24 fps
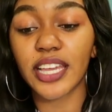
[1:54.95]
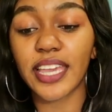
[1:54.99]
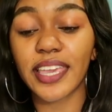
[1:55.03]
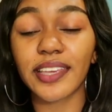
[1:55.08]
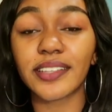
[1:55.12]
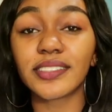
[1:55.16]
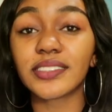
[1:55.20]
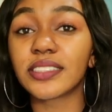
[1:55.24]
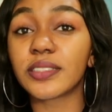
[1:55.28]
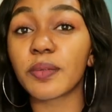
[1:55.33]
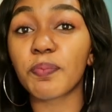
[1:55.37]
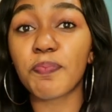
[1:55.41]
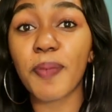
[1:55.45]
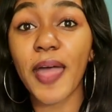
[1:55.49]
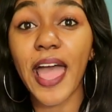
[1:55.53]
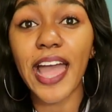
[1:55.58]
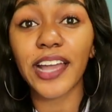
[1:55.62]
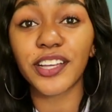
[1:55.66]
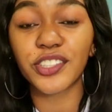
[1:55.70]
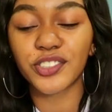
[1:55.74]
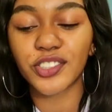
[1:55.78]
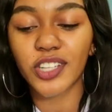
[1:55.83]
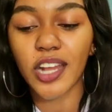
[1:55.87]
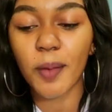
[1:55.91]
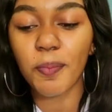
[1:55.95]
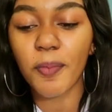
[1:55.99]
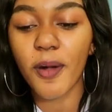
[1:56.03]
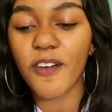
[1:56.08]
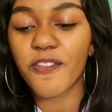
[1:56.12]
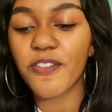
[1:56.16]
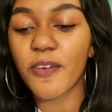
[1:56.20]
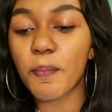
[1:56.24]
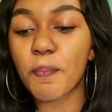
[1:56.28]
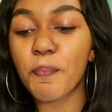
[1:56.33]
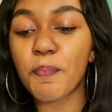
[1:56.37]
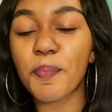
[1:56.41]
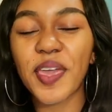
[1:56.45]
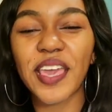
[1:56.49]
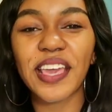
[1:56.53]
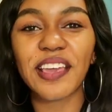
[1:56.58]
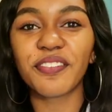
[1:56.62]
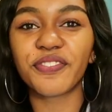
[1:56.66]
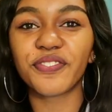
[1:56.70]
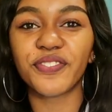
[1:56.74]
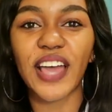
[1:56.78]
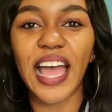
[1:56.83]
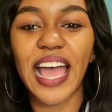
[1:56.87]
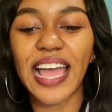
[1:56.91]
against the backdrop of a
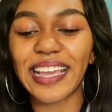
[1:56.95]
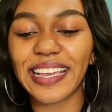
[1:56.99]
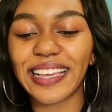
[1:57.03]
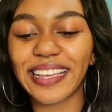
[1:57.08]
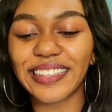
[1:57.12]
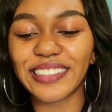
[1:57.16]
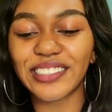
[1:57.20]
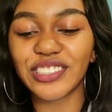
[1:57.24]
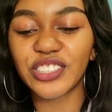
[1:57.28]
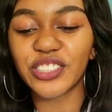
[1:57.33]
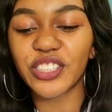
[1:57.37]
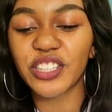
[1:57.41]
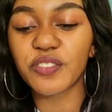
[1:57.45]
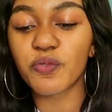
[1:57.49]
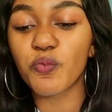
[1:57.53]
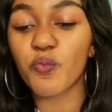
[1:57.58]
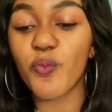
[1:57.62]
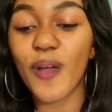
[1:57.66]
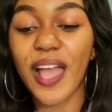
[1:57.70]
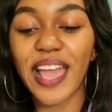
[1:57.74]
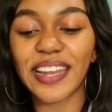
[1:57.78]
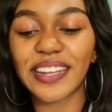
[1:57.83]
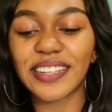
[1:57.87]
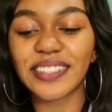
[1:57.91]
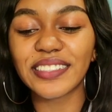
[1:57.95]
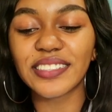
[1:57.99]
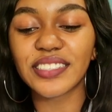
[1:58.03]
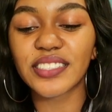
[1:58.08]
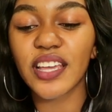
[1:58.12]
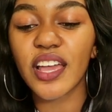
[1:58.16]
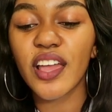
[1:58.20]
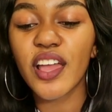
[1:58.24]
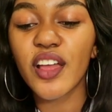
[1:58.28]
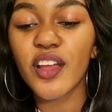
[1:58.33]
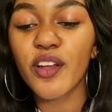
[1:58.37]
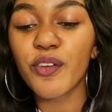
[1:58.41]
big fat Indian weddings,